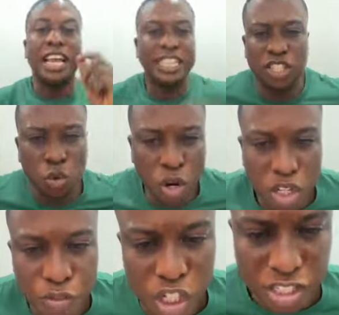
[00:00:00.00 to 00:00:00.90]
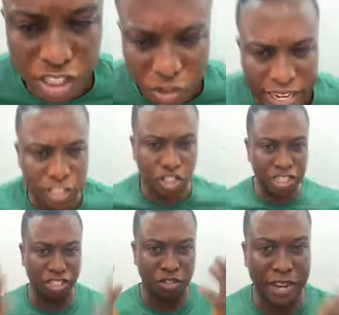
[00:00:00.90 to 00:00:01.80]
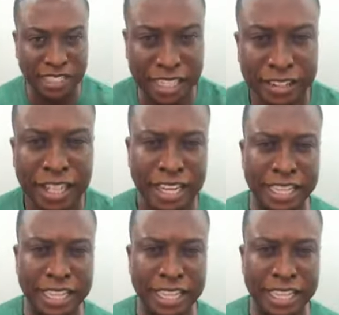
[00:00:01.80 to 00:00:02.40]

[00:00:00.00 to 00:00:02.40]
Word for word: It's the word of Jesus Christ. Jesus Christ said,